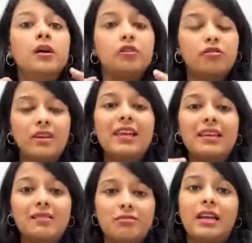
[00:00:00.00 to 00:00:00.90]

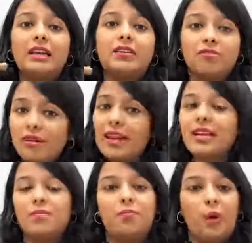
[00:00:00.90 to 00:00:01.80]

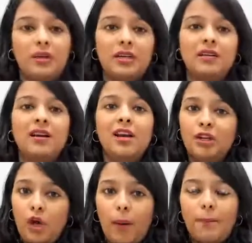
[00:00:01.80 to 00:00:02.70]
really important
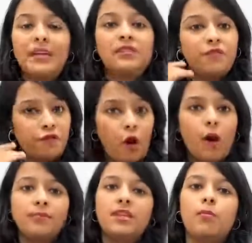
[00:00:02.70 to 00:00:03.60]
topics
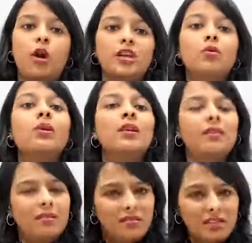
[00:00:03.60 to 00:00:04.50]
from the module
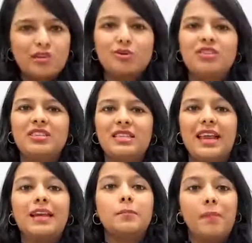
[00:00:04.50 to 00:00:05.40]
UGC
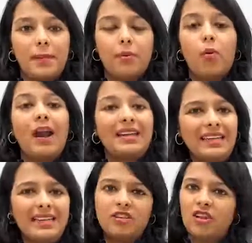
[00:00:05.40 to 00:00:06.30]
NET Paper 1
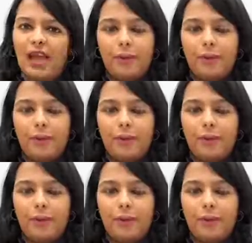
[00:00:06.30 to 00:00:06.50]
Teaching